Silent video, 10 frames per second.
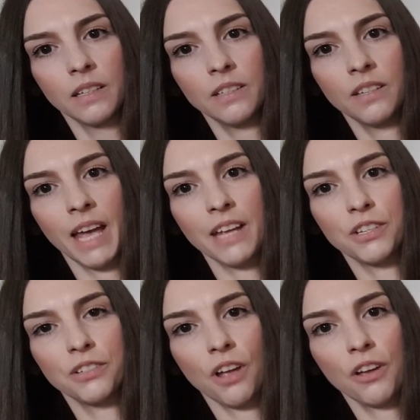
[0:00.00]
So yes, yeah,
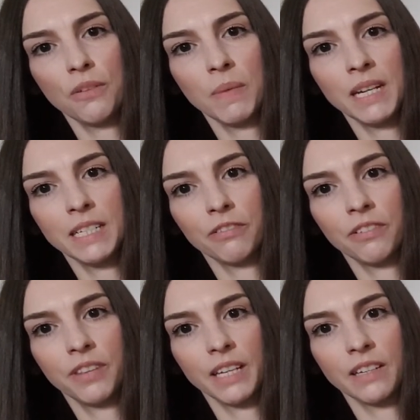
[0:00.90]
so many
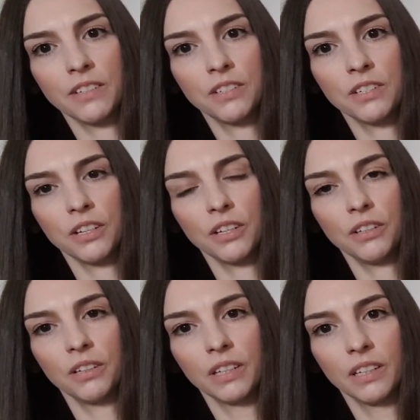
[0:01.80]
different things to
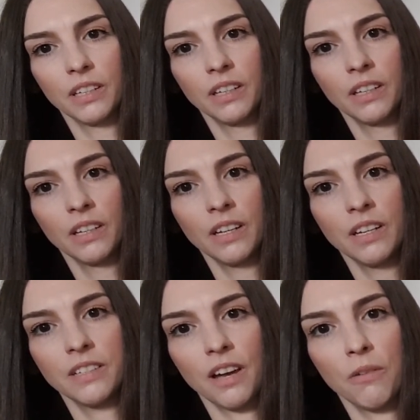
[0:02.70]
do.
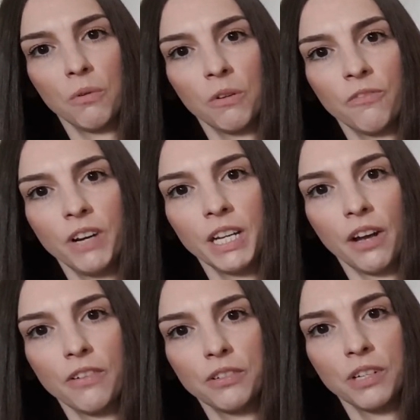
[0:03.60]
So we're really
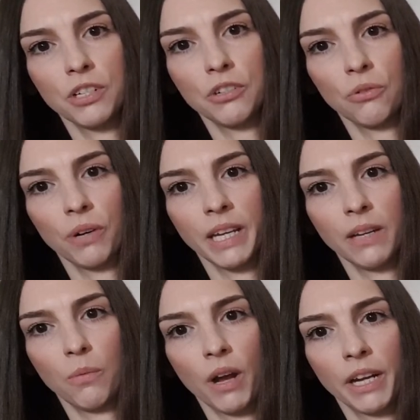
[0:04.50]
going to
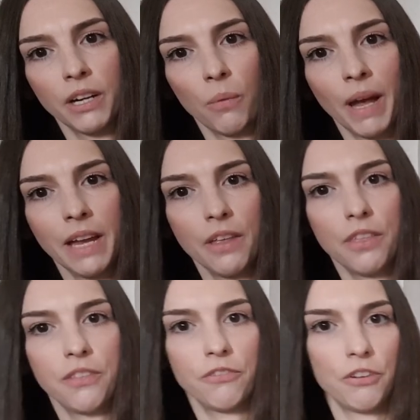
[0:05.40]
enjoy working our way
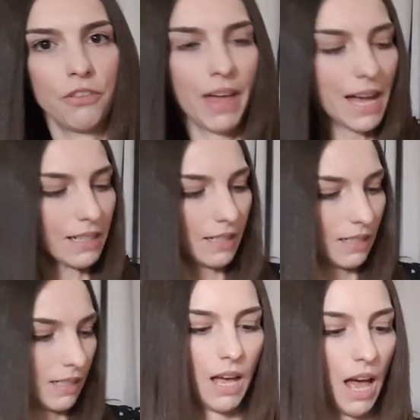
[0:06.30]
through that.
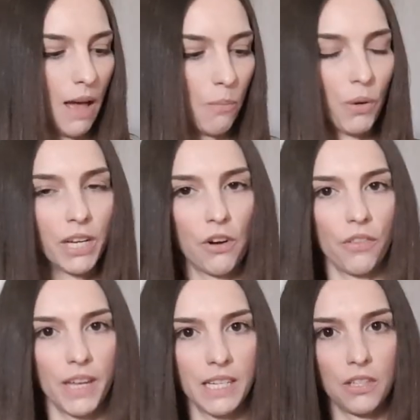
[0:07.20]
And um, we got
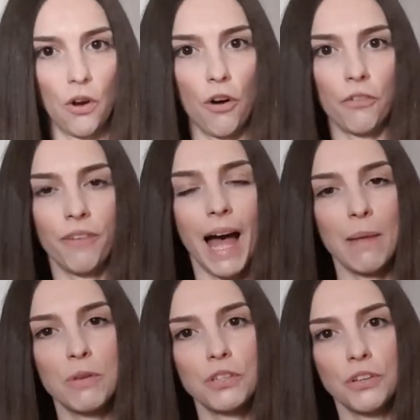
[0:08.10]
this off
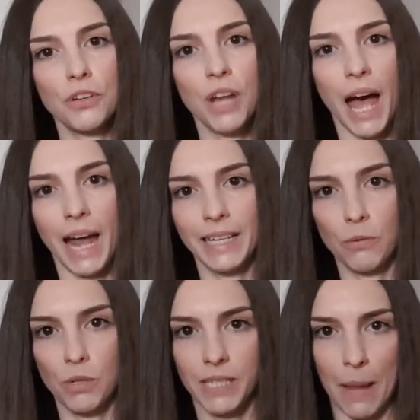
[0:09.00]
Amazon and it
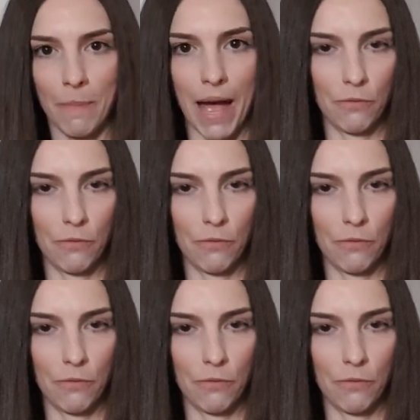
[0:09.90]
was £10.